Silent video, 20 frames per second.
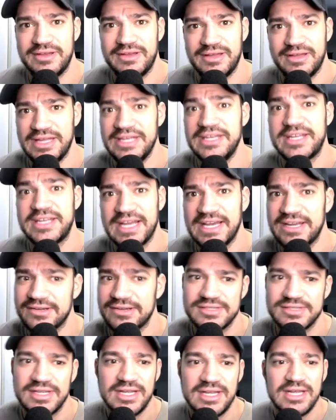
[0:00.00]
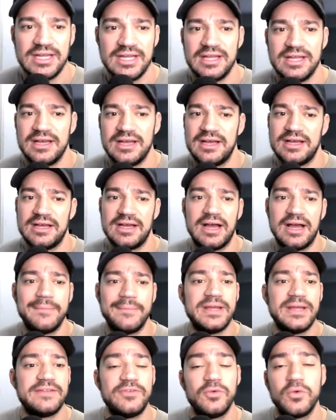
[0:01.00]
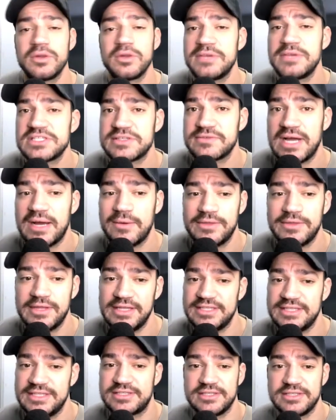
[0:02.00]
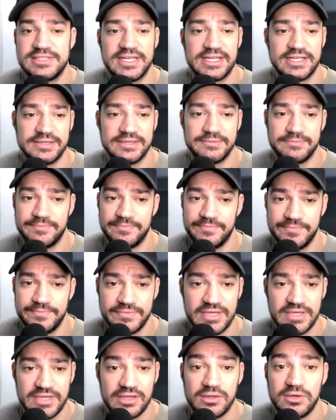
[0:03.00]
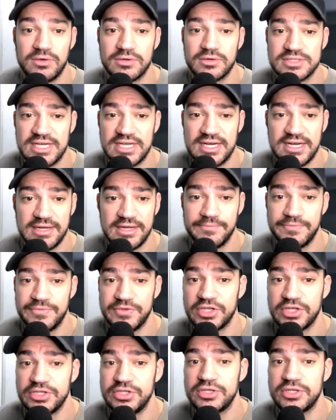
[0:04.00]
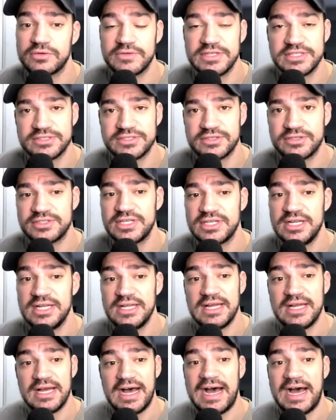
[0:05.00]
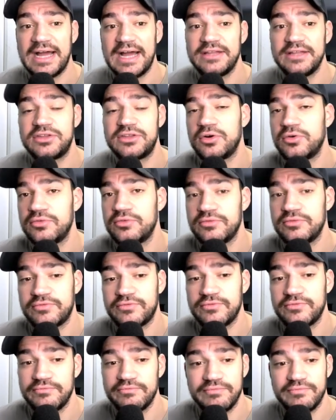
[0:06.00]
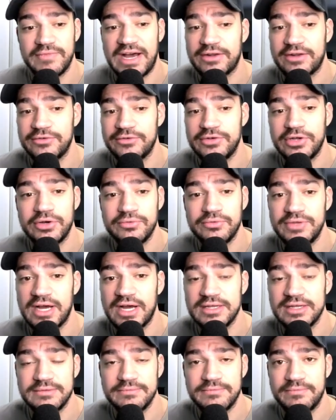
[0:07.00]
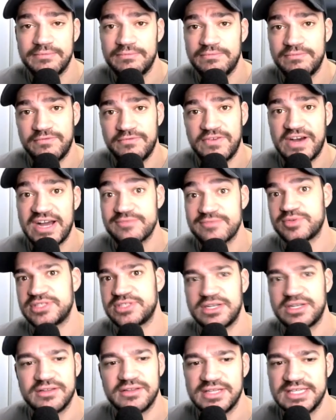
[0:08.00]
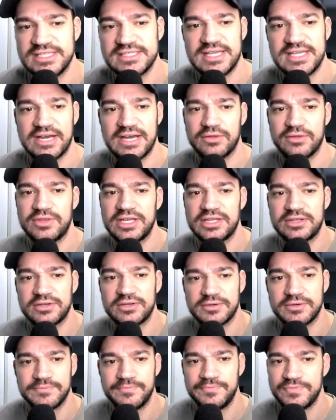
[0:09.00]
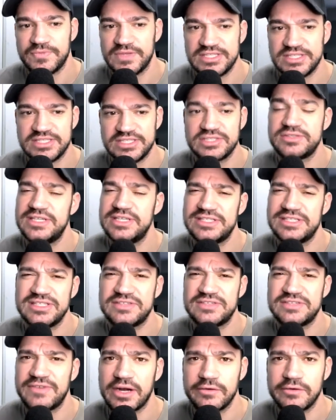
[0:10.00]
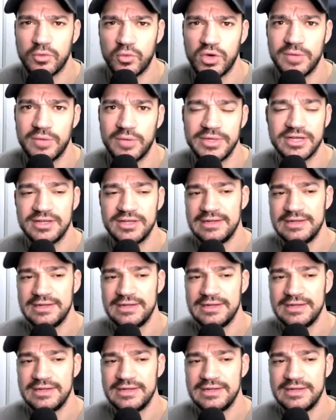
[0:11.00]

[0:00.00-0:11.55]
indicators. I mean, if you want to mess around with it, this could take you a long time. You can do your research. I don't know 95% of these. I don't think it's very overwhelming.